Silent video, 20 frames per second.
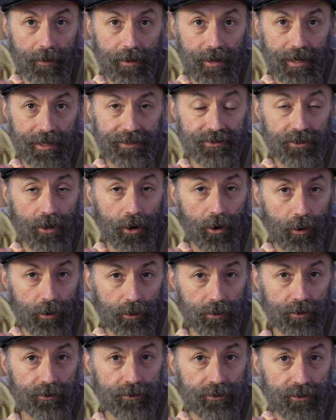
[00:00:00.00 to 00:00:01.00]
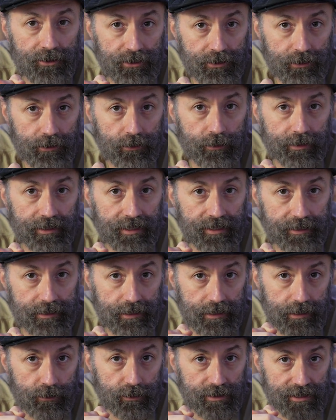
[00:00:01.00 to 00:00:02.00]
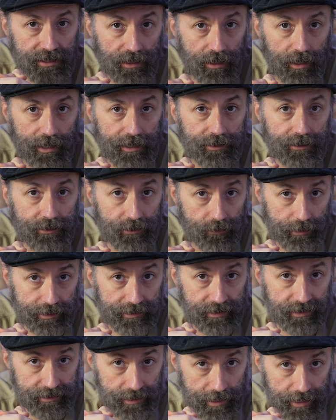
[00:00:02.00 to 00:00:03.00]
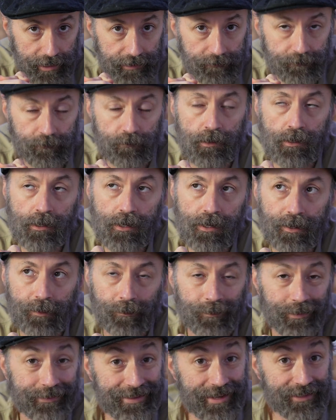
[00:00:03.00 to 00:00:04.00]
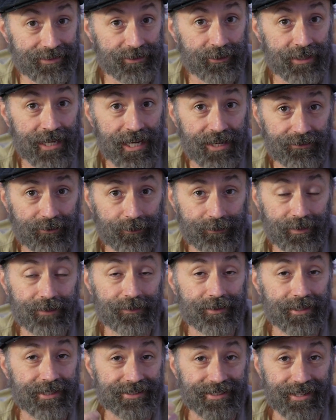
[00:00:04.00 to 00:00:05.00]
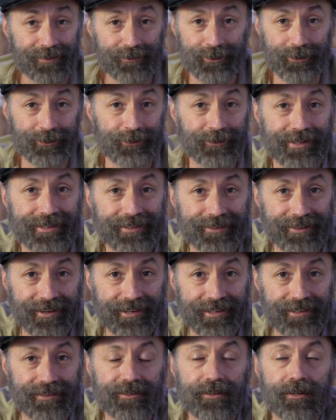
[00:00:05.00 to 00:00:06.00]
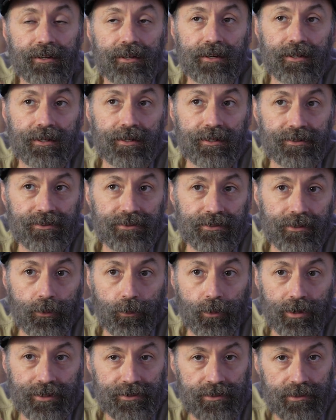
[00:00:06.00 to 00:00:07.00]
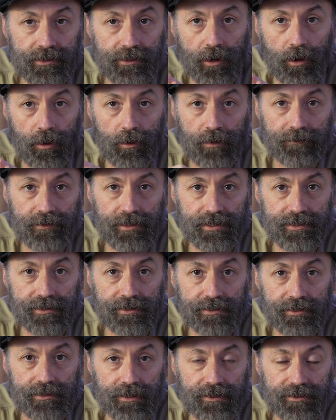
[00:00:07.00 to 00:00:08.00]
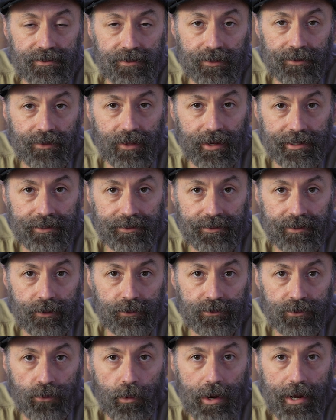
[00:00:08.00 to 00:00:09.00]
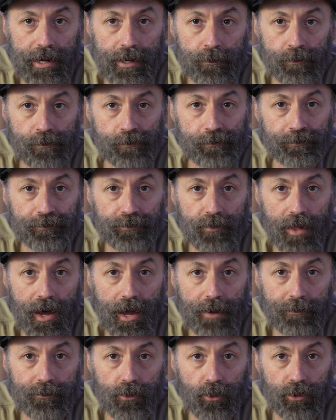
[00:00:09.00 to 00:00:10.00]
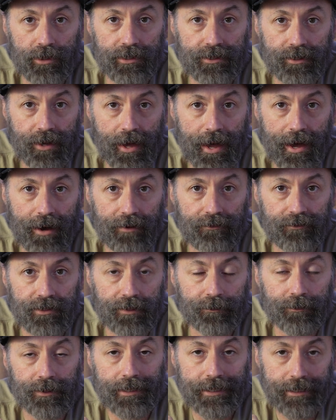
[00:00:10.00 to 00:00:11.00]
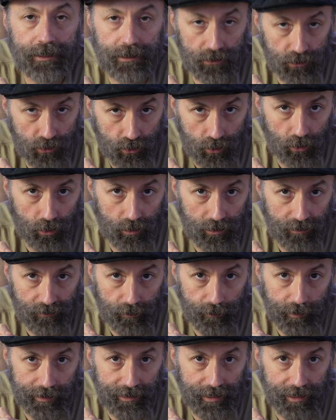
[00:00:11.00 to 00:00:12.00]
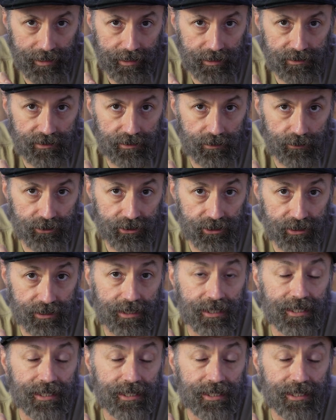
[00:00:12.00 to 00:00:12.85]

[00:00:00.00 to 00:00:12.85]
it's harder to shoot with continuous light during the day, but that's okay for me because I'm shooting at night. So once all of this sunlight goes away, I'm going to have complete control over my lighting solution.